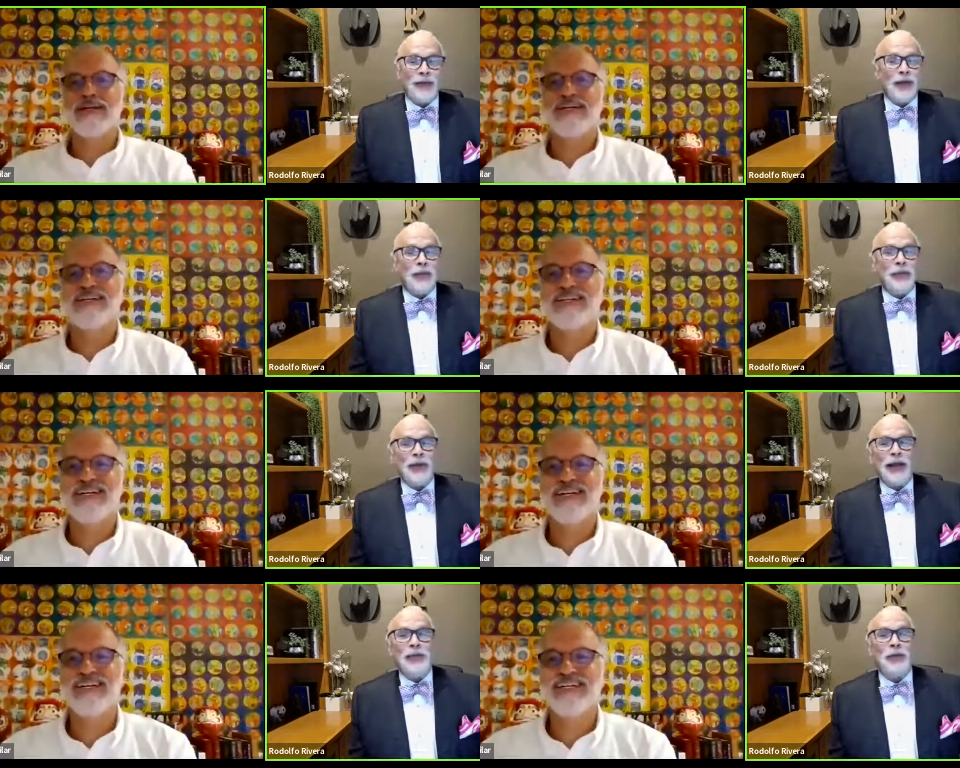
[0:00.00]

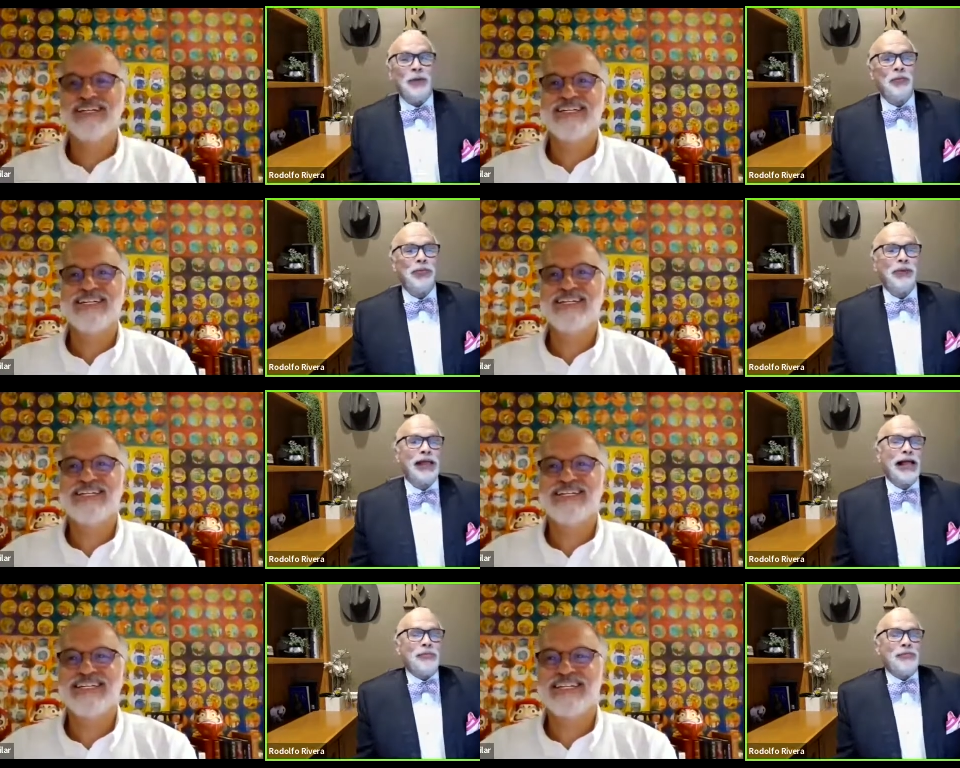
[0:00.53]
Speaker 1: remember
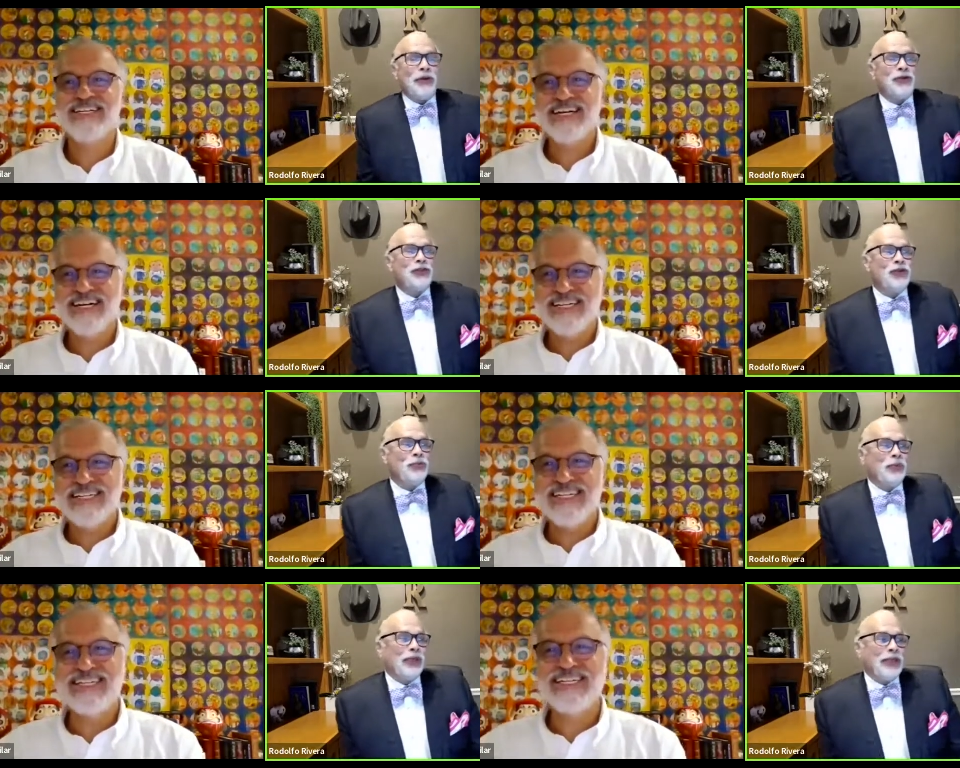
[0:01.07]

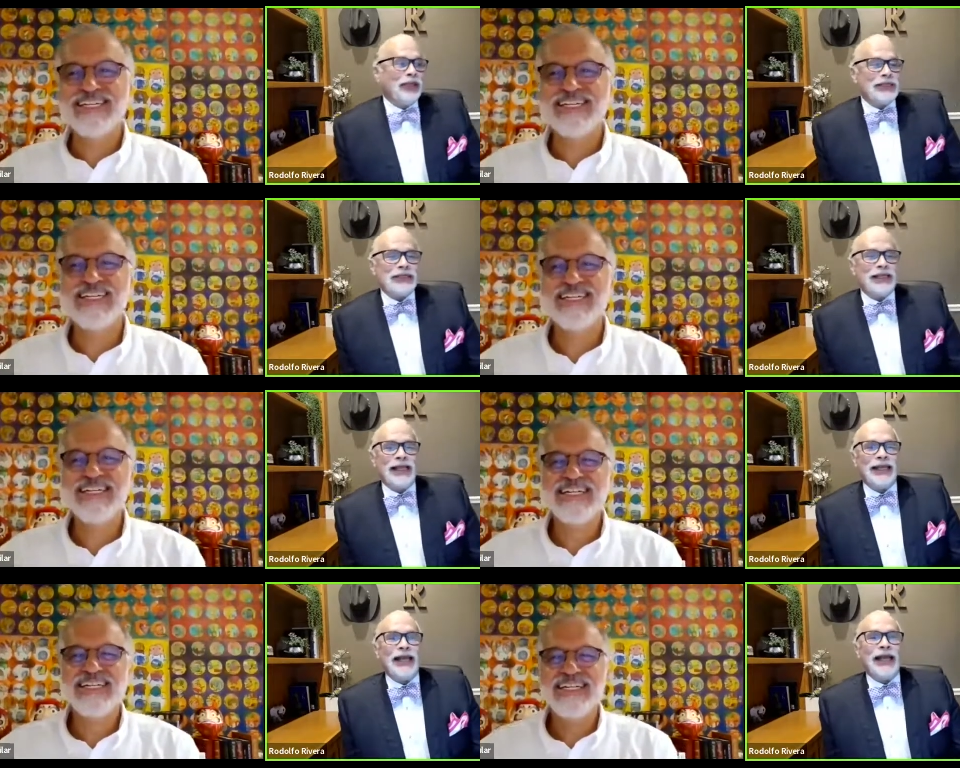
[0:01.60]
Blockbuster because
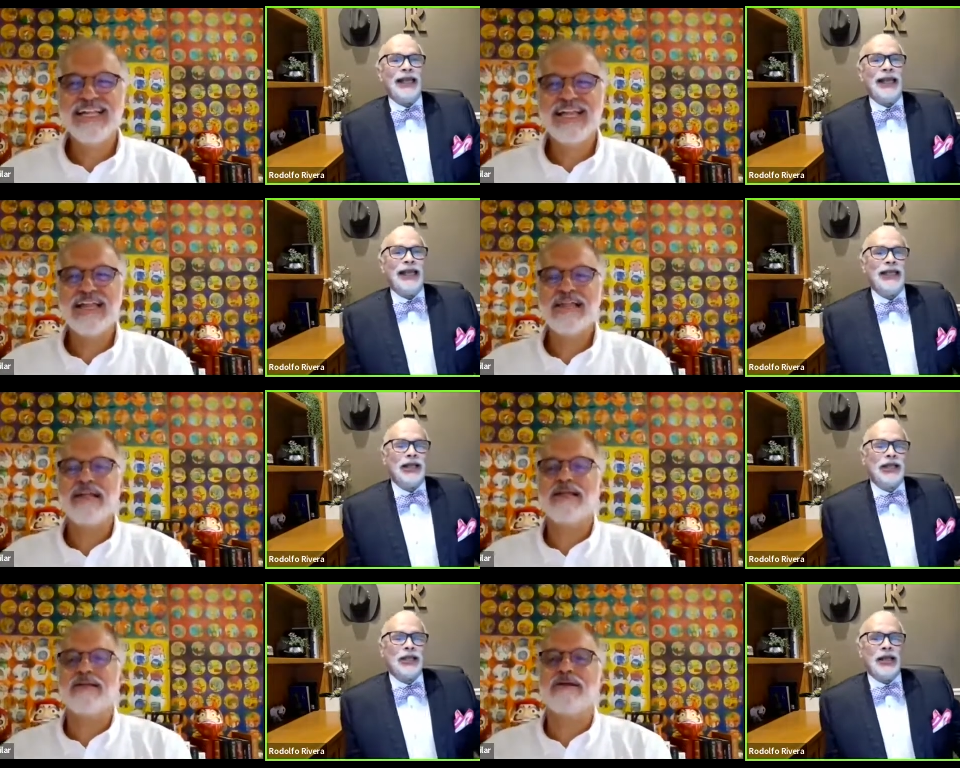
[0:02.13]
I, I
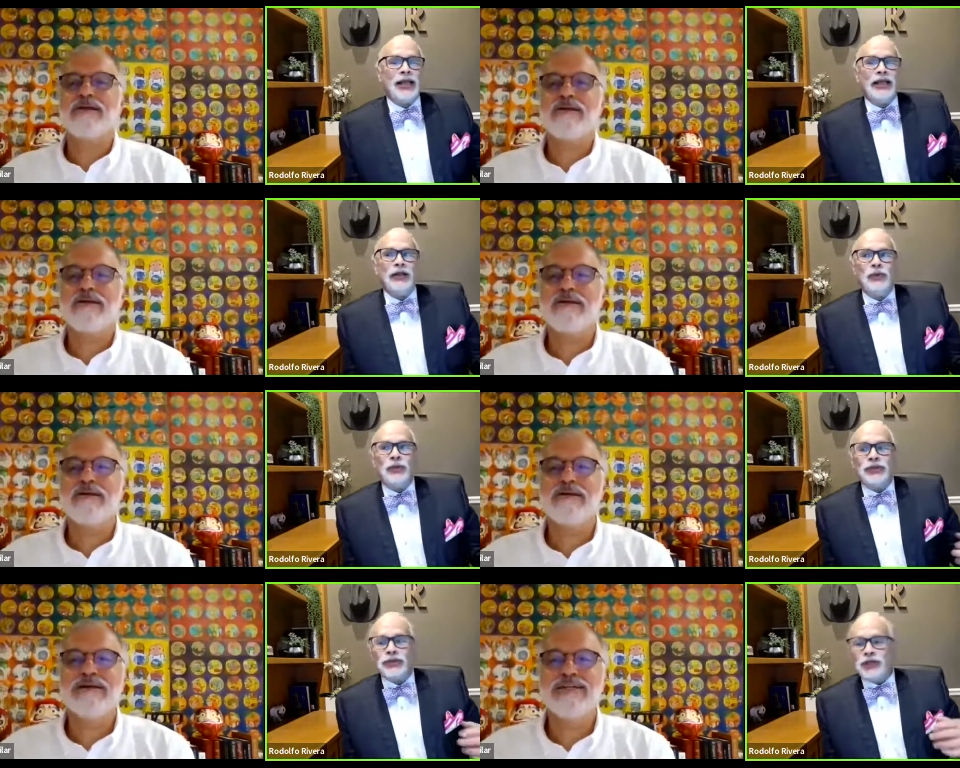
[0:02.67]
had a client
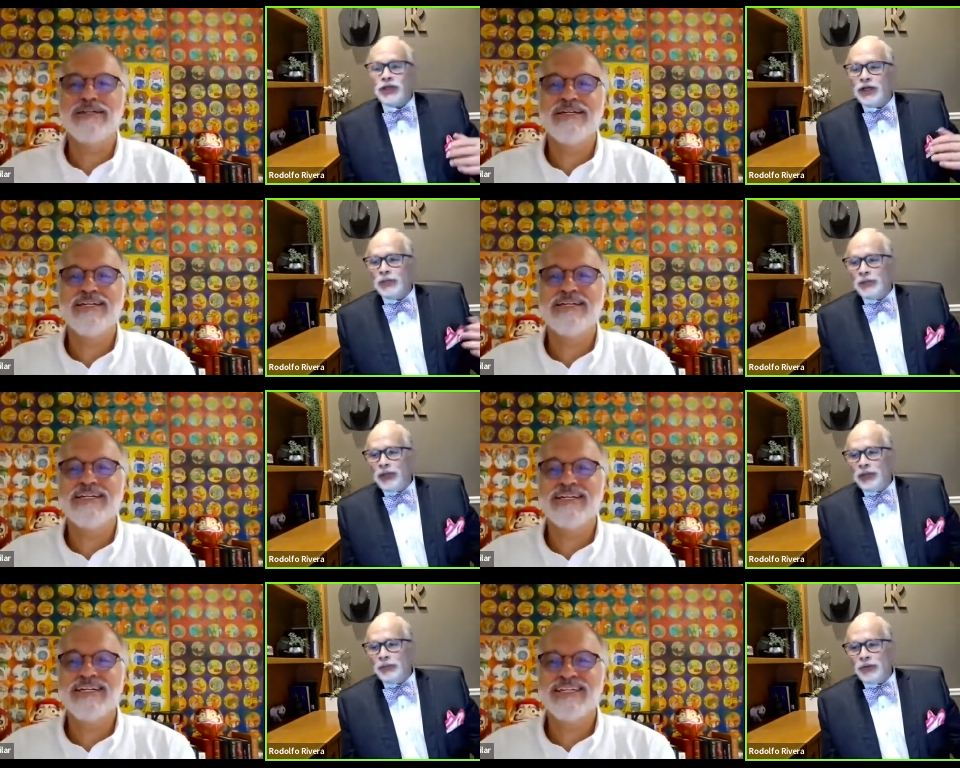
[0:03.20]
who was an
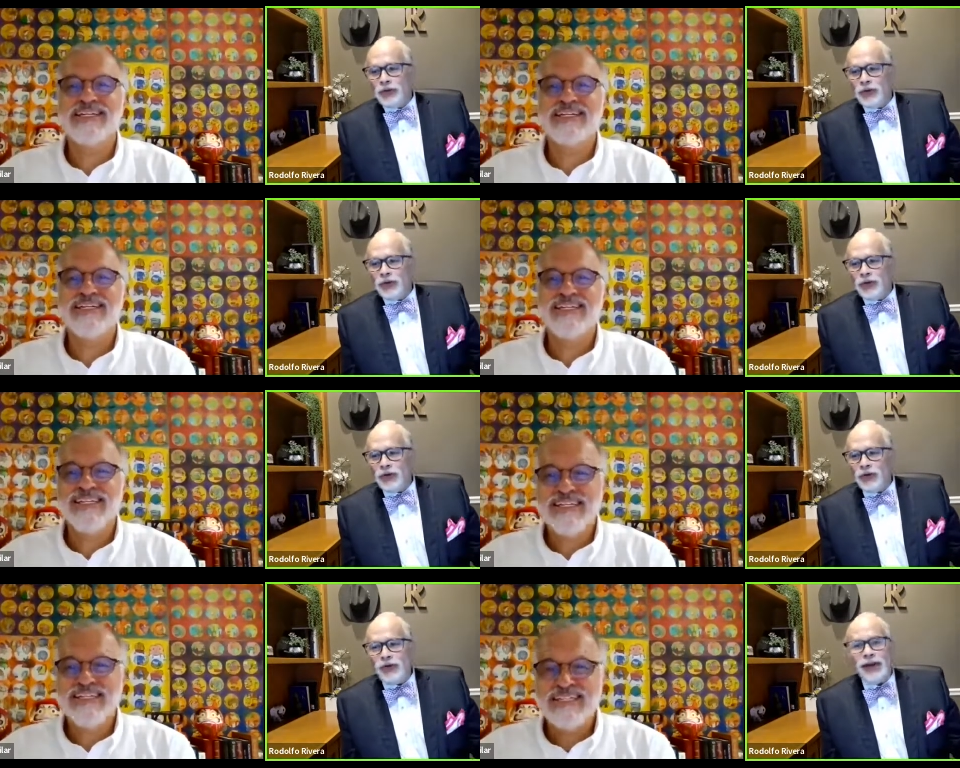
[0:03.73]
airplane
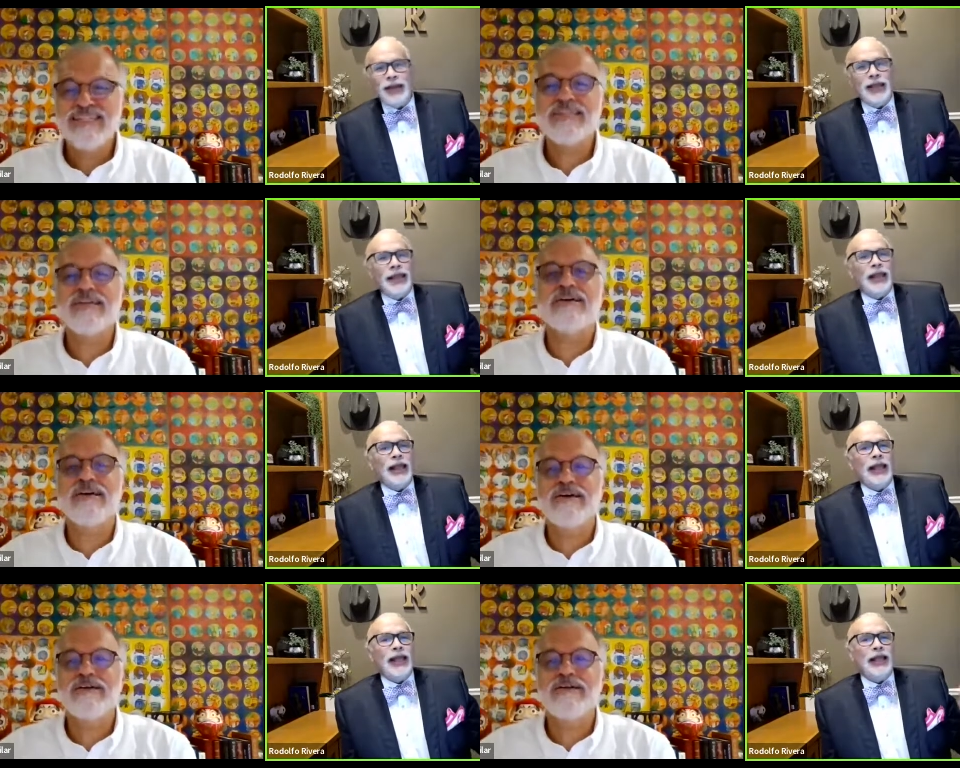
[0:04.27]
broker,
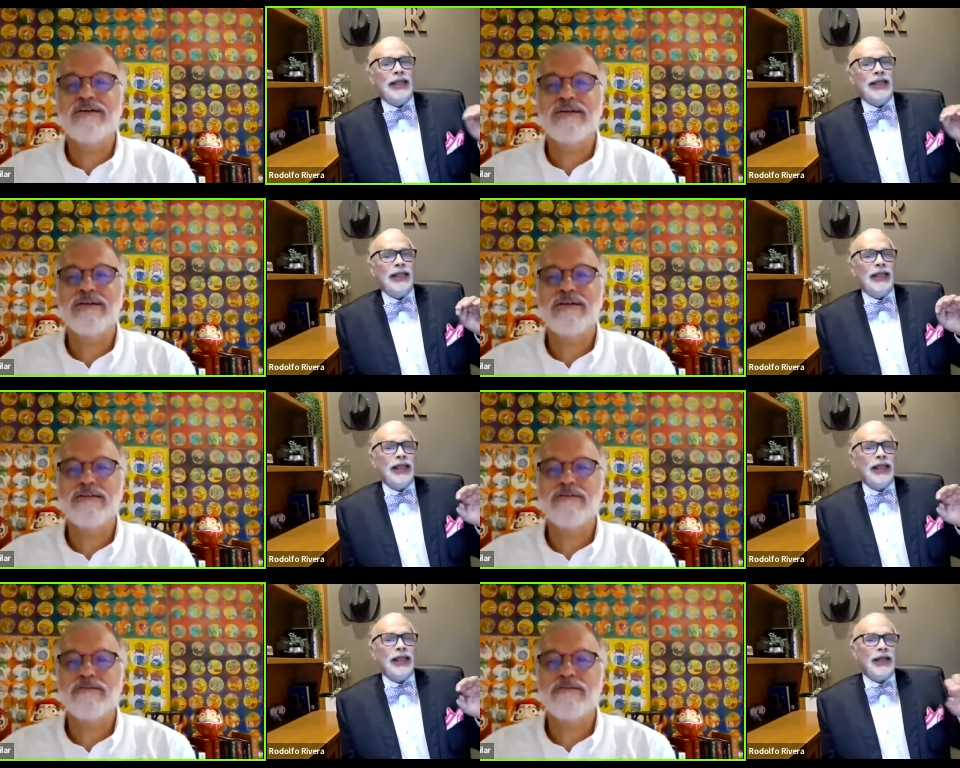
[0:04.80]
yeah. and
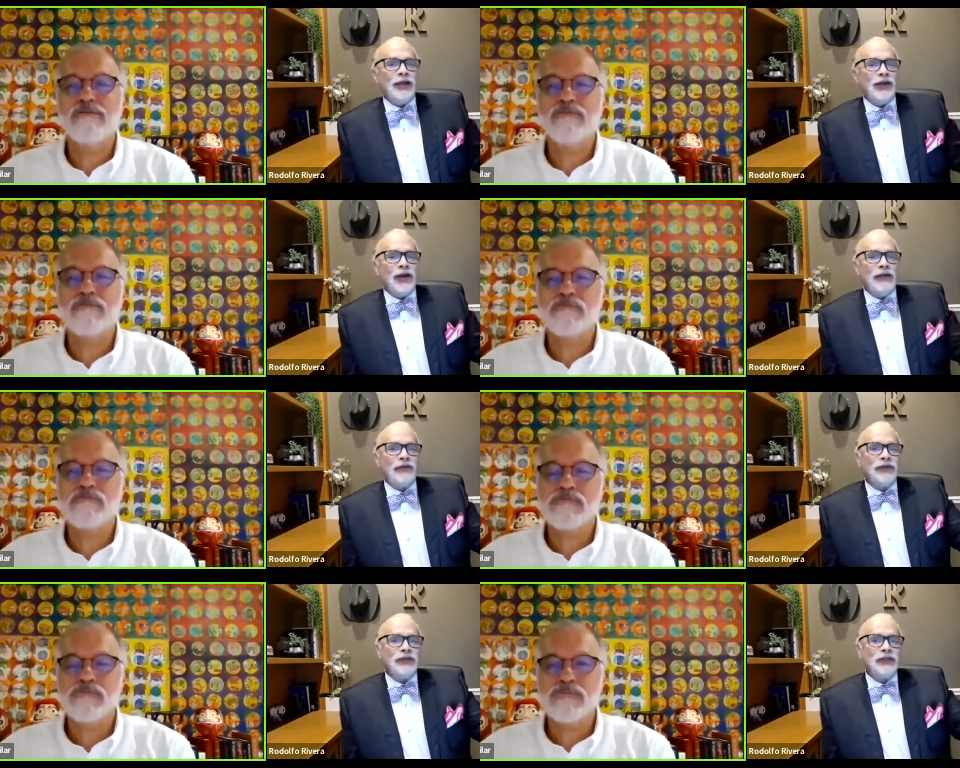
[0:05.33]
he had an
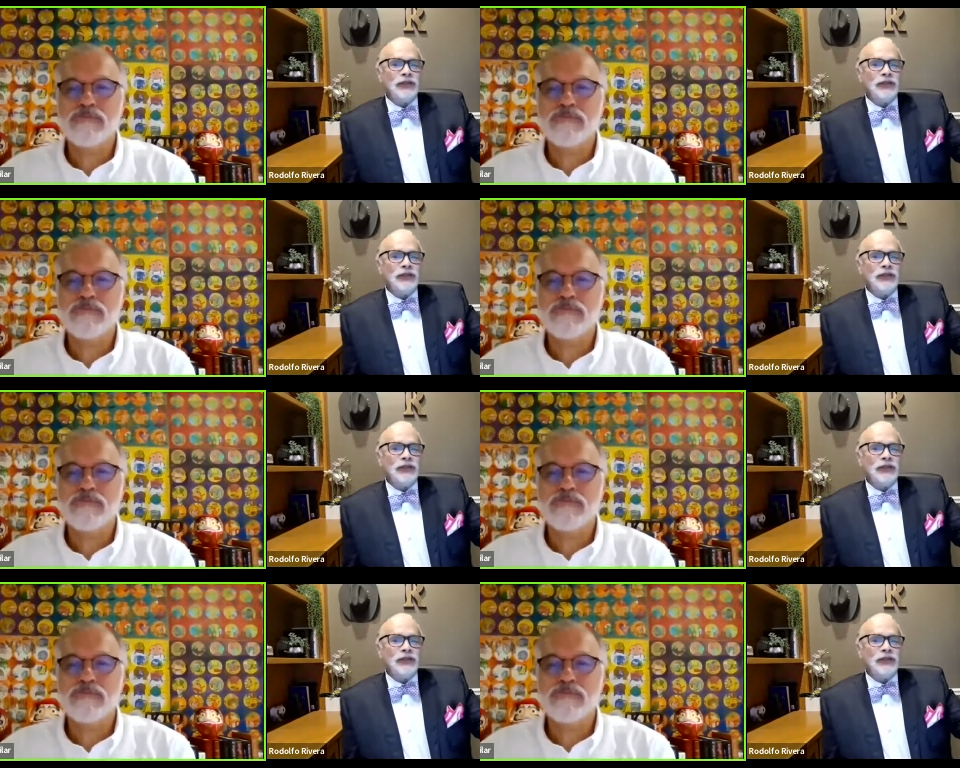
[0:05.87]
office